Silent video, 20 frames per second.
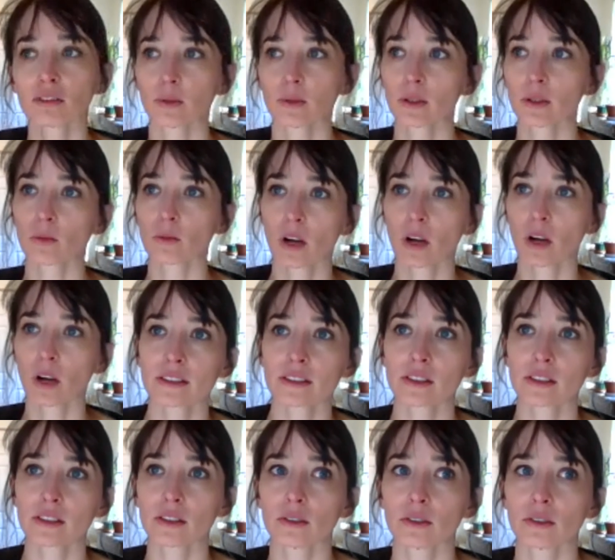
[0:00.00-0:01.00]
we want
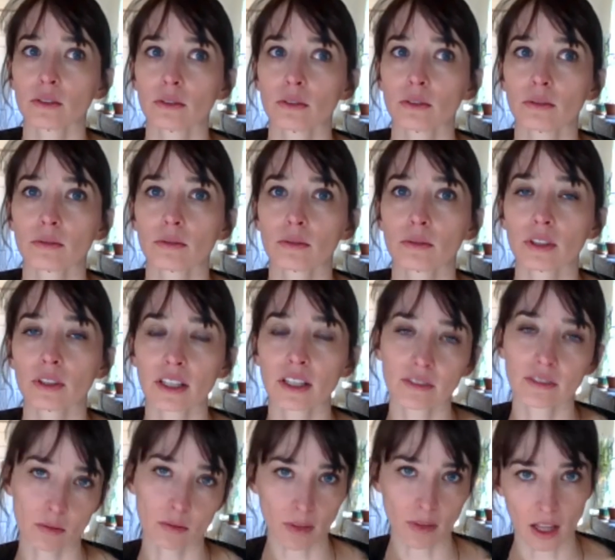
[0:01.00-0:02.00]
to
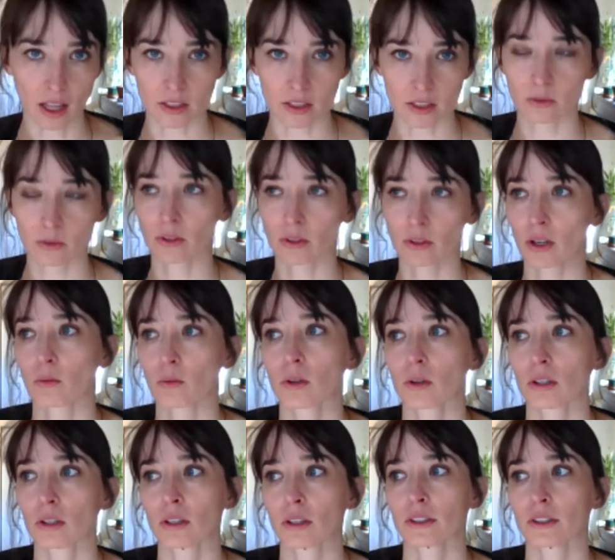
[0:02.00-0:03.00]
live in balance with our
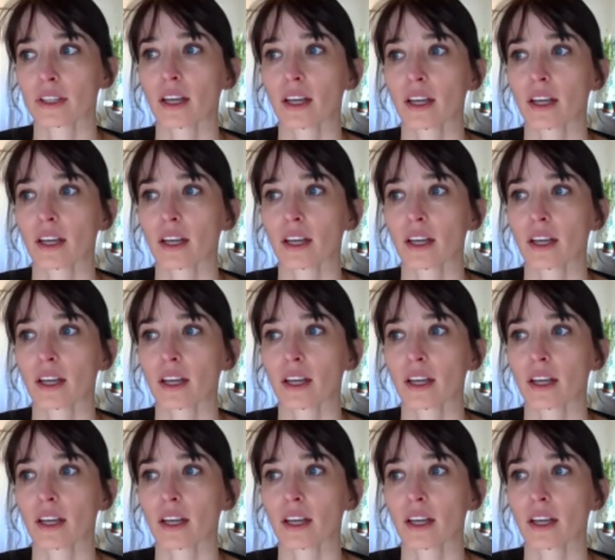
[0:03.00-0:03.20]
world